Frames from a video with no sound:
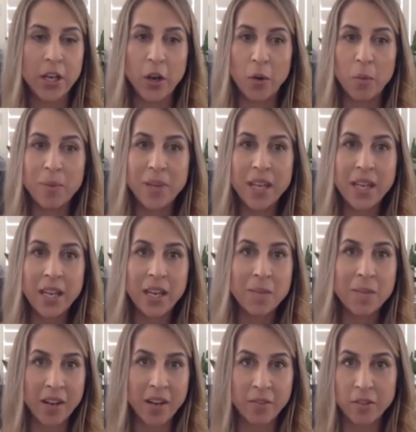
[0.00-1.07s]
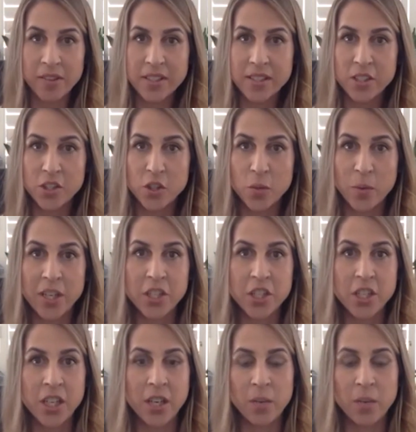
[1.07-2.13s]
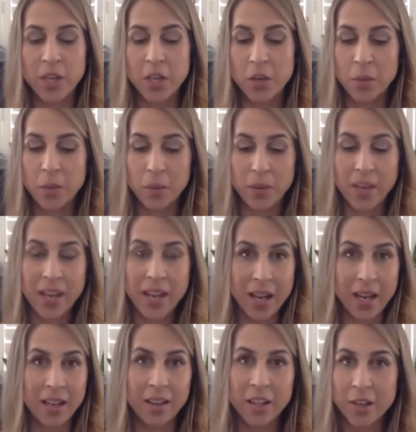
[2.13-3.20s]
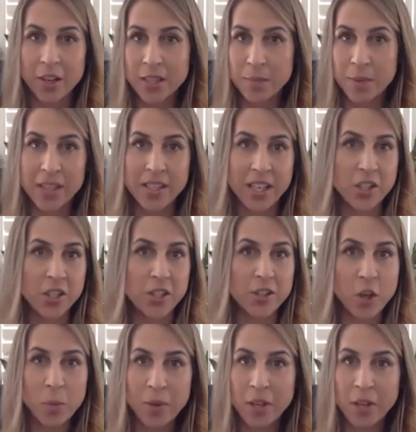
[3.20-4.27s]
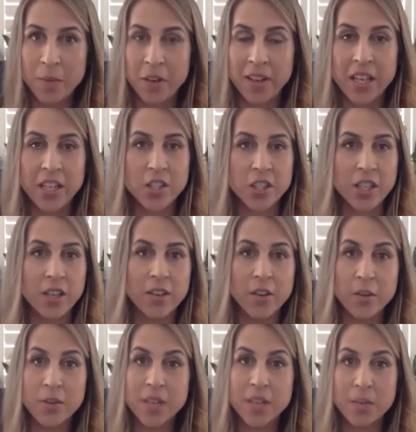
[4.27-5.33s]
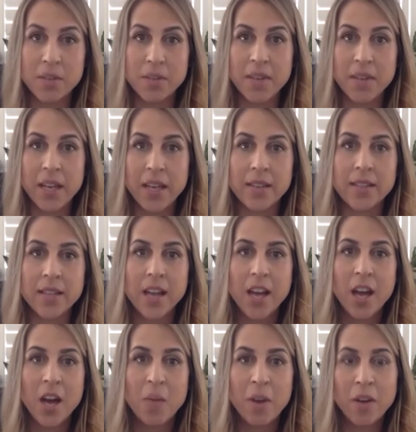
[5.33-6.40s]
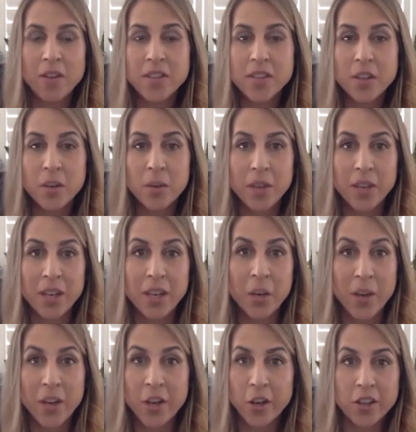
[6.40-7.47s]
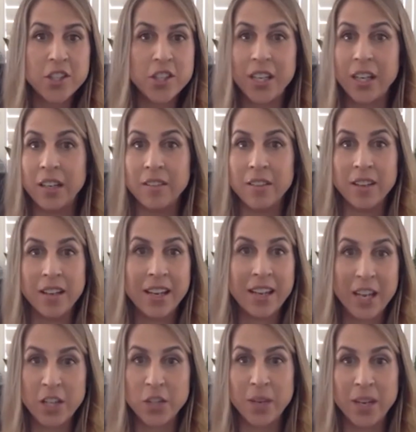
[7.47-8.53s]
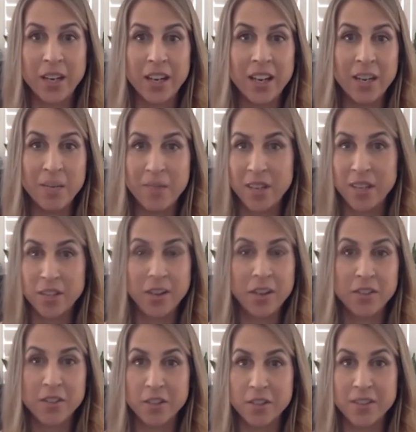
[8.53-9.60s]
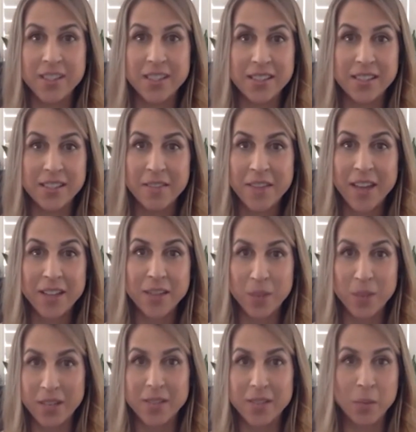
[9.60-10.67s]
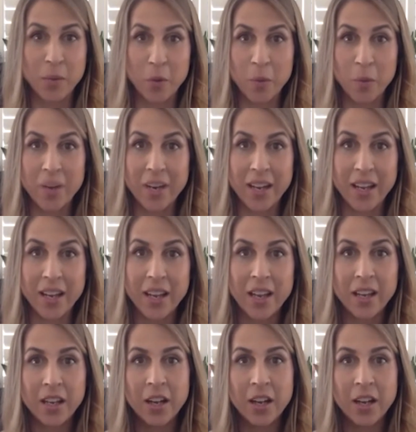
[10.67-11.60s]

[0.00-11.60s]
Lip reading: being mindful of the situation when you can, clear expectations, open communication, those types of things, but also, encouraging engagement in mental health services if that's what is appropriate, and